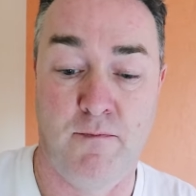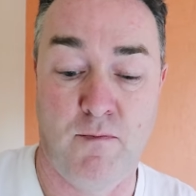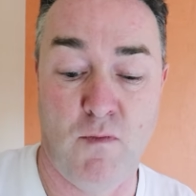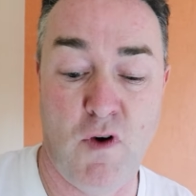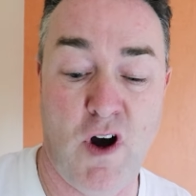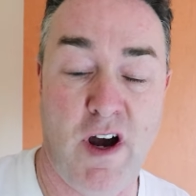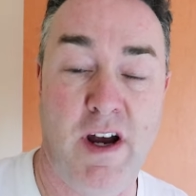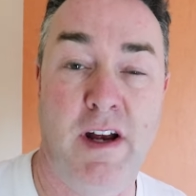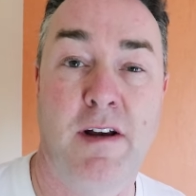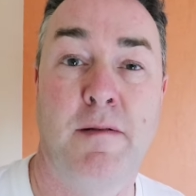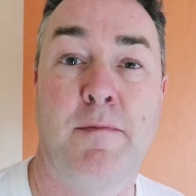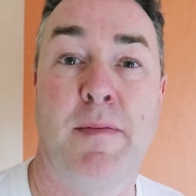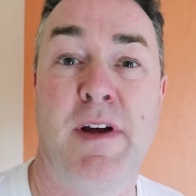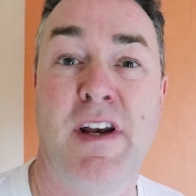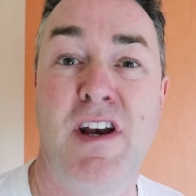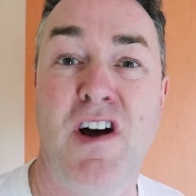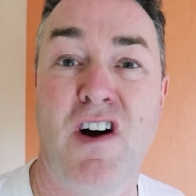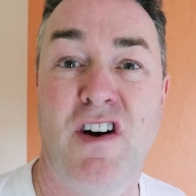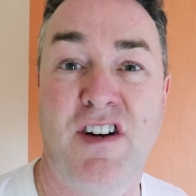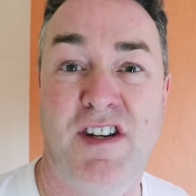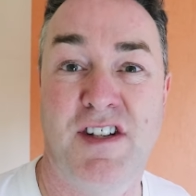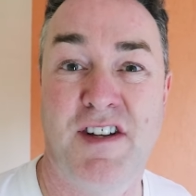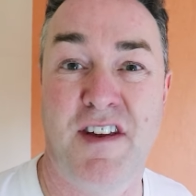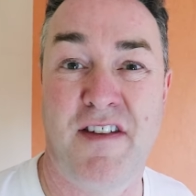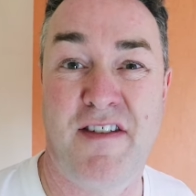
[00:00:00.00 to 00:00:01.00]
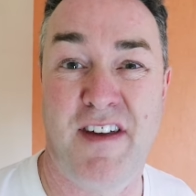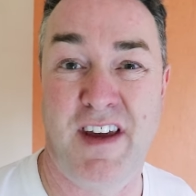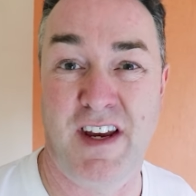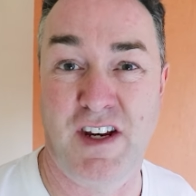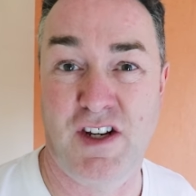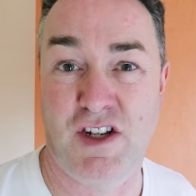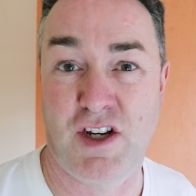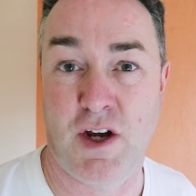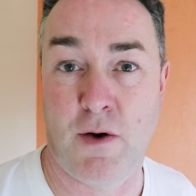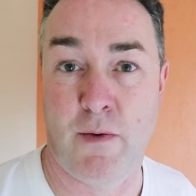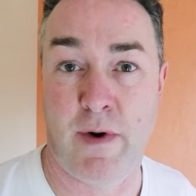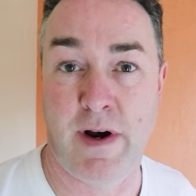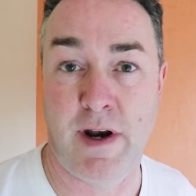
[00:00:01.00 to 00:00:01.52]
Well, it'd be nice to
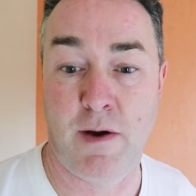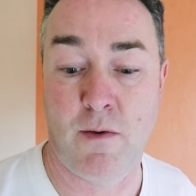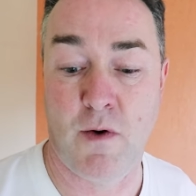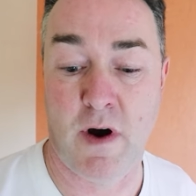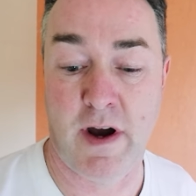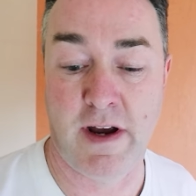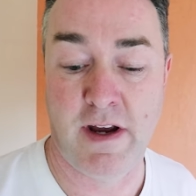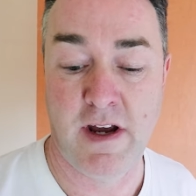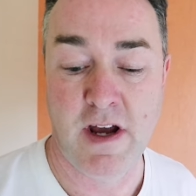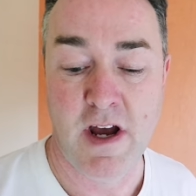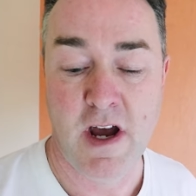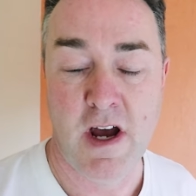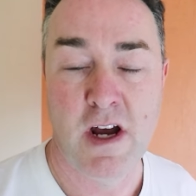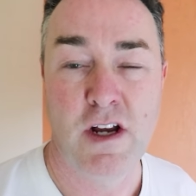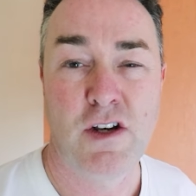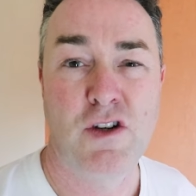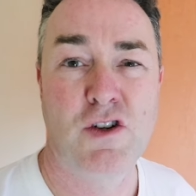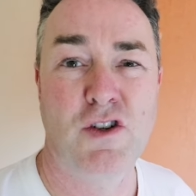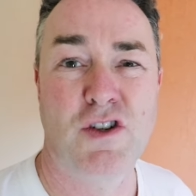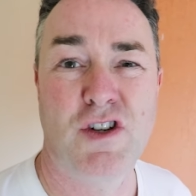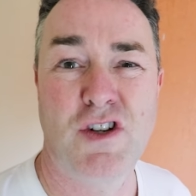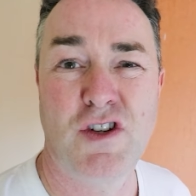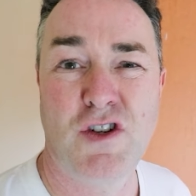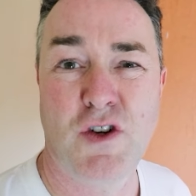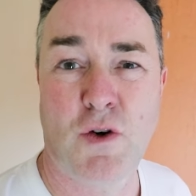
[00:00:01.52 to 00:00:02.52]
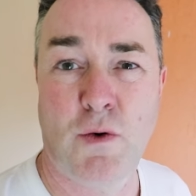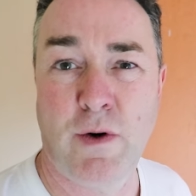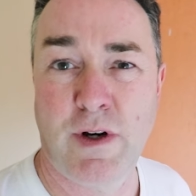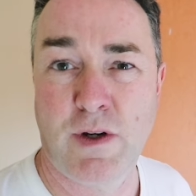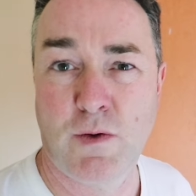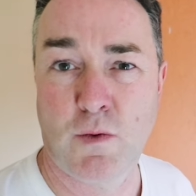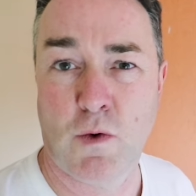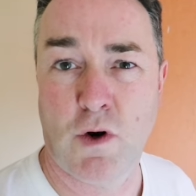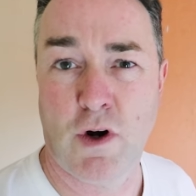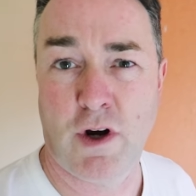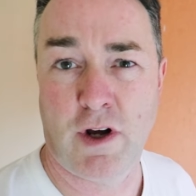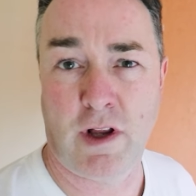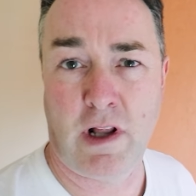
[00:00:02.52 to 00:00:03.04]
think so anyway. It doesn't
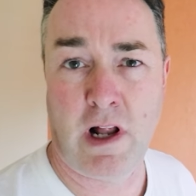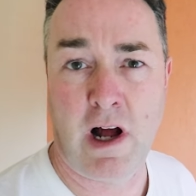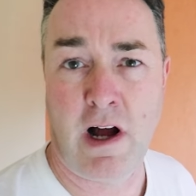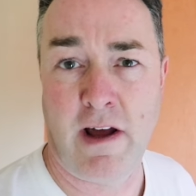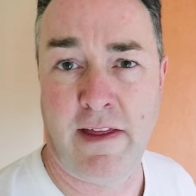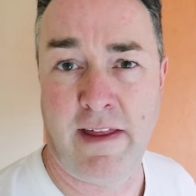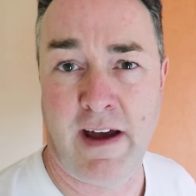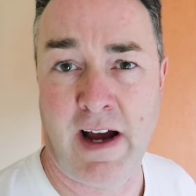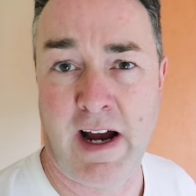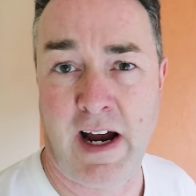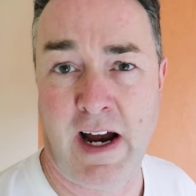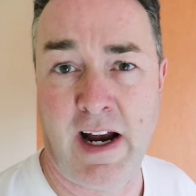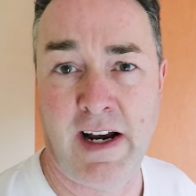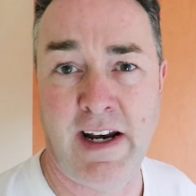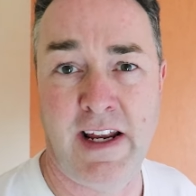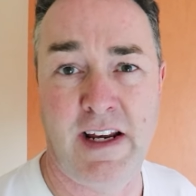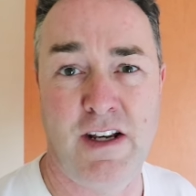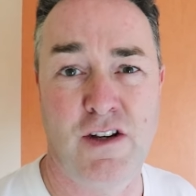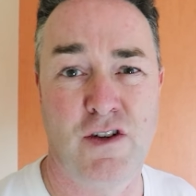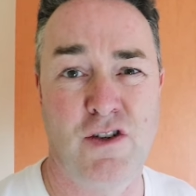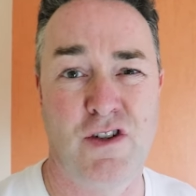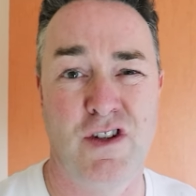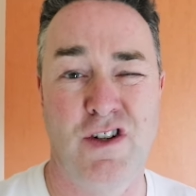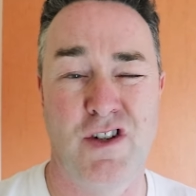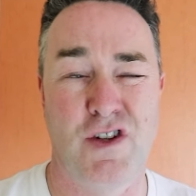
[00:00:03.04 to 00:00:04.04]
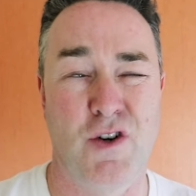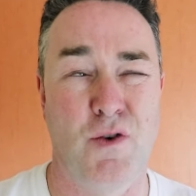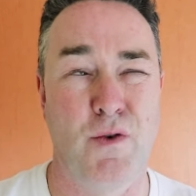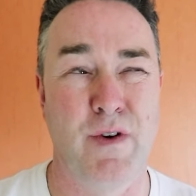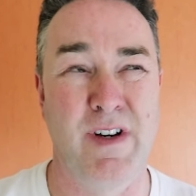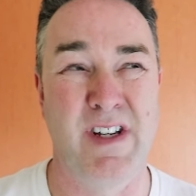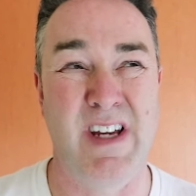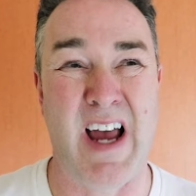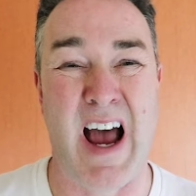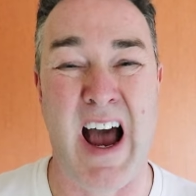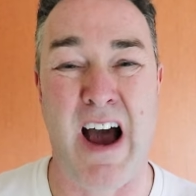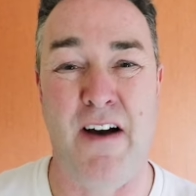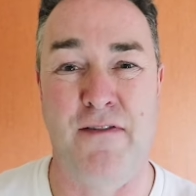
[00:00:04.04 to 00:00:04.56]
always work like that, and it doesn't
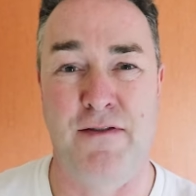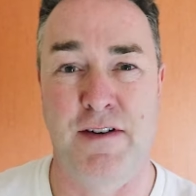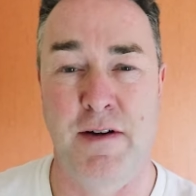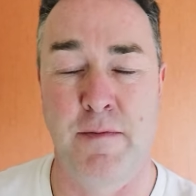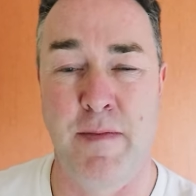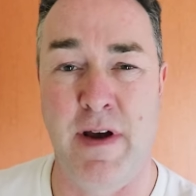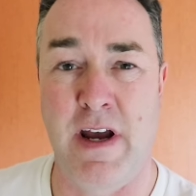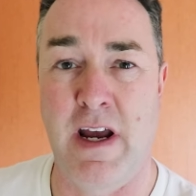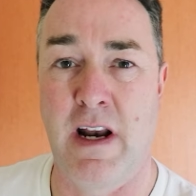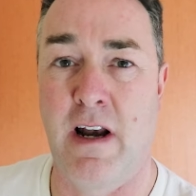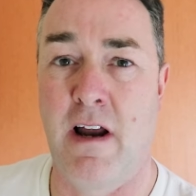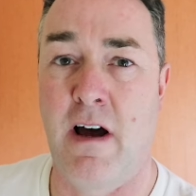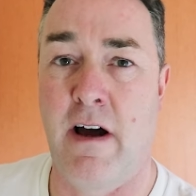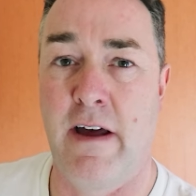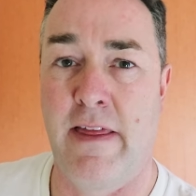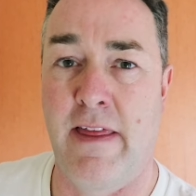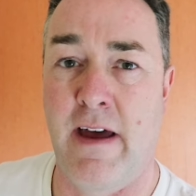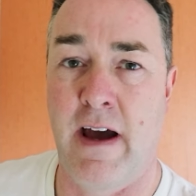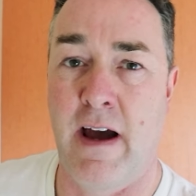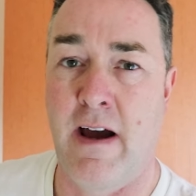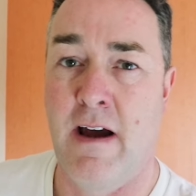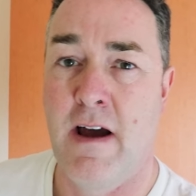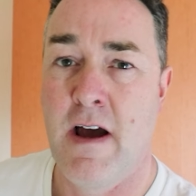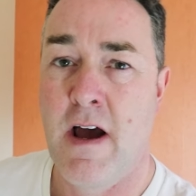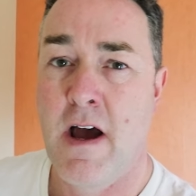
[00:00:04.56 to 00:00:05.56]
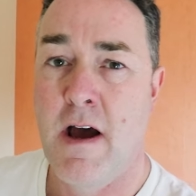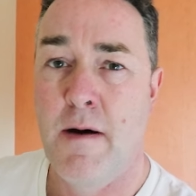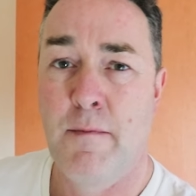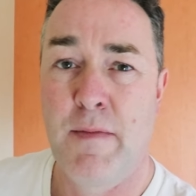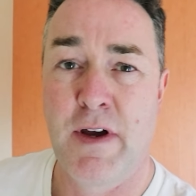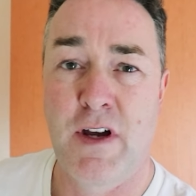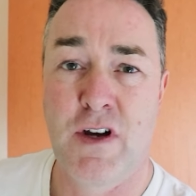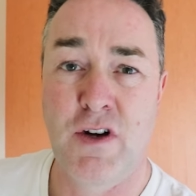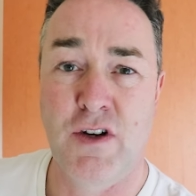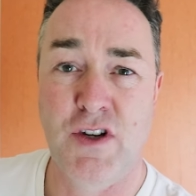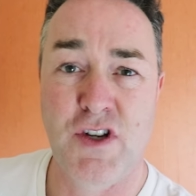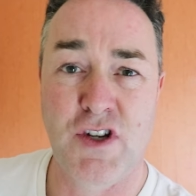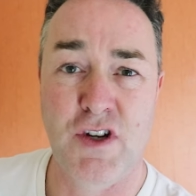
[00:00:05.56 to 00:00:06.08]
always have to be like that,
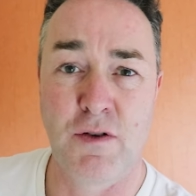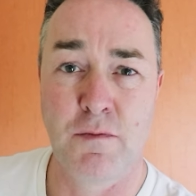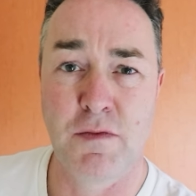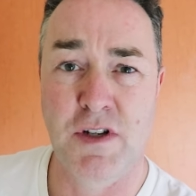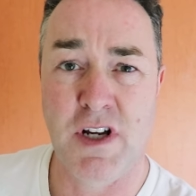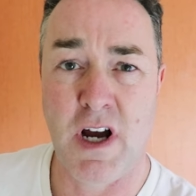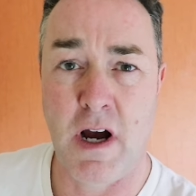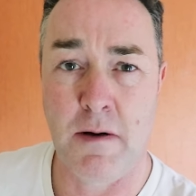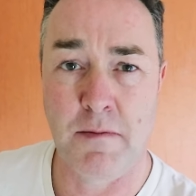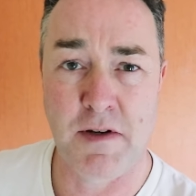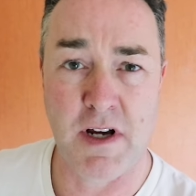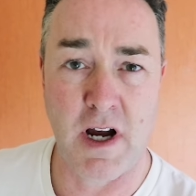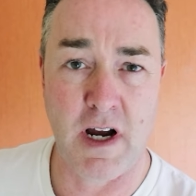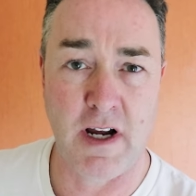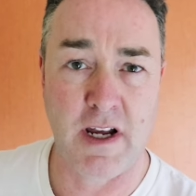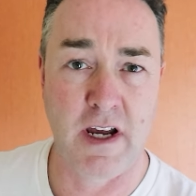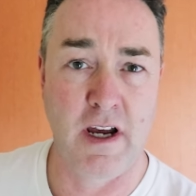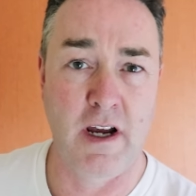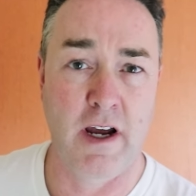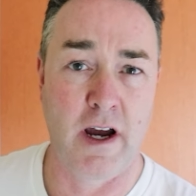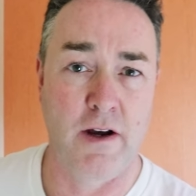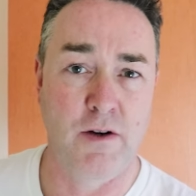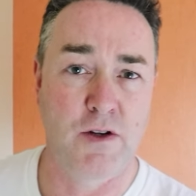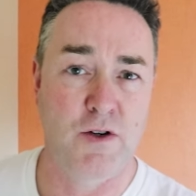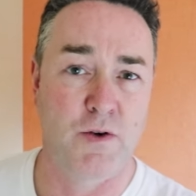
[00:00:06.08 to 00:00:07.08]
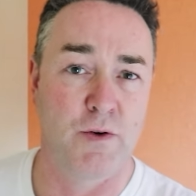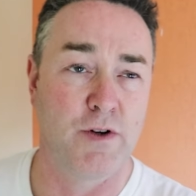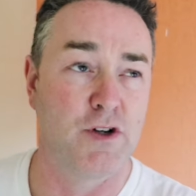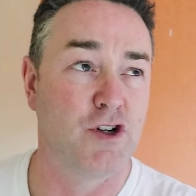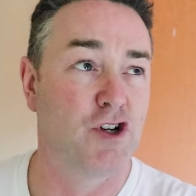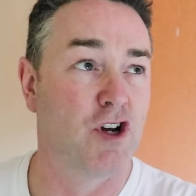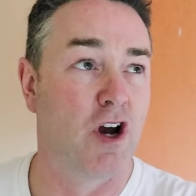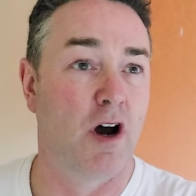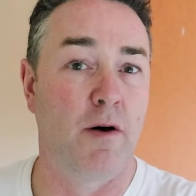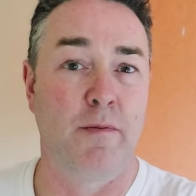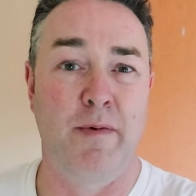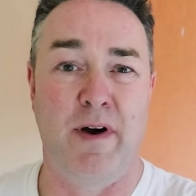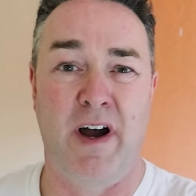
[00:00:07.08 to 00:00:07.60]
because sometimes I can go to a
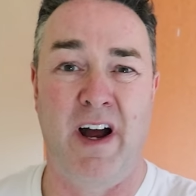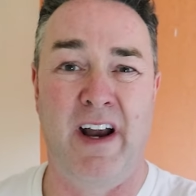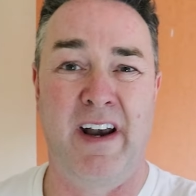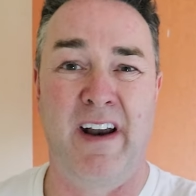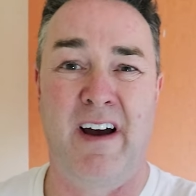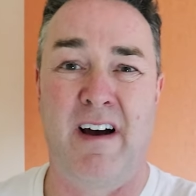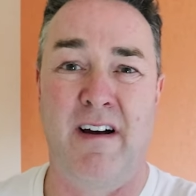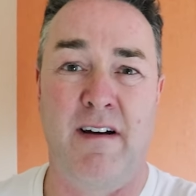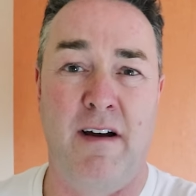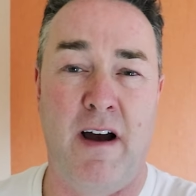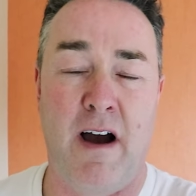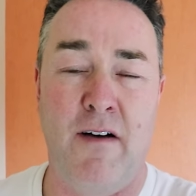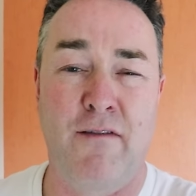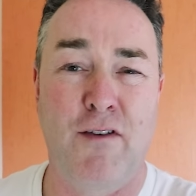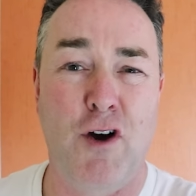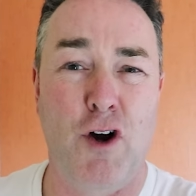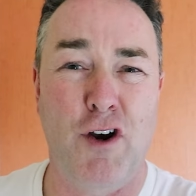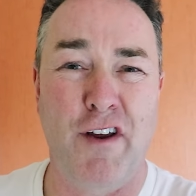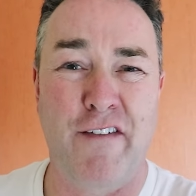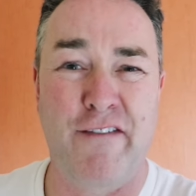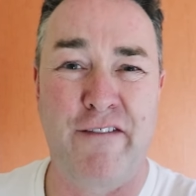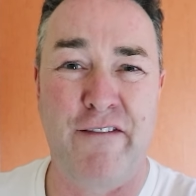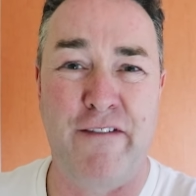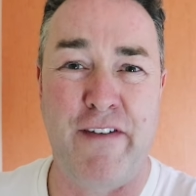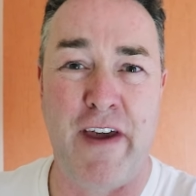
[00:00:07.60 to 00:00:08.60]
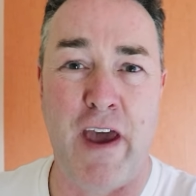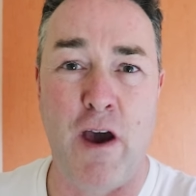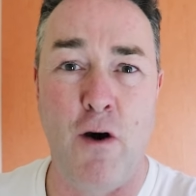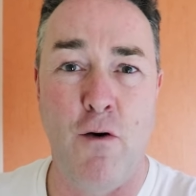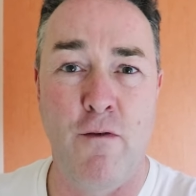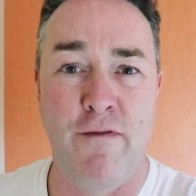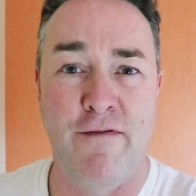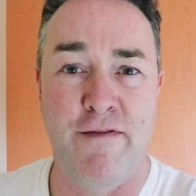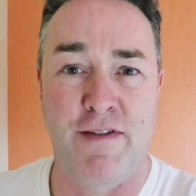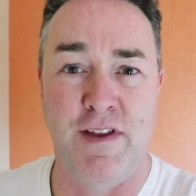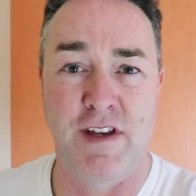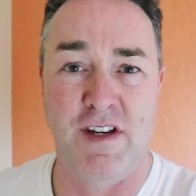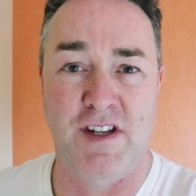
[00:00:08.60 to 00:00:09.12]
job and I've got a
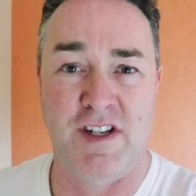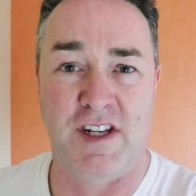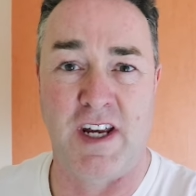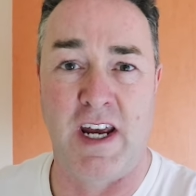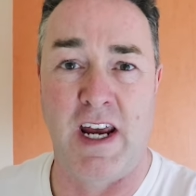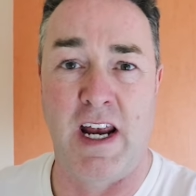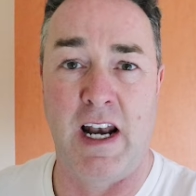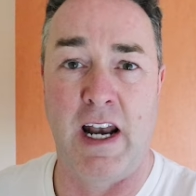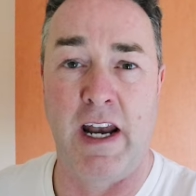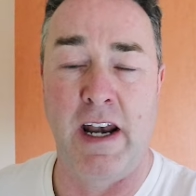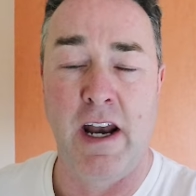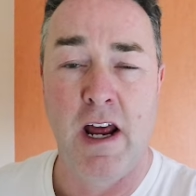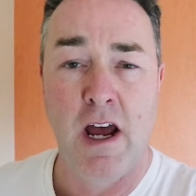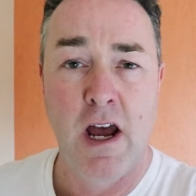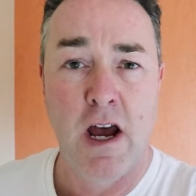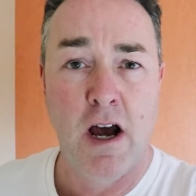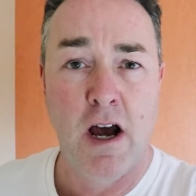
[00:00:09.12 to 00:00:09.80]
feel for the ceiling,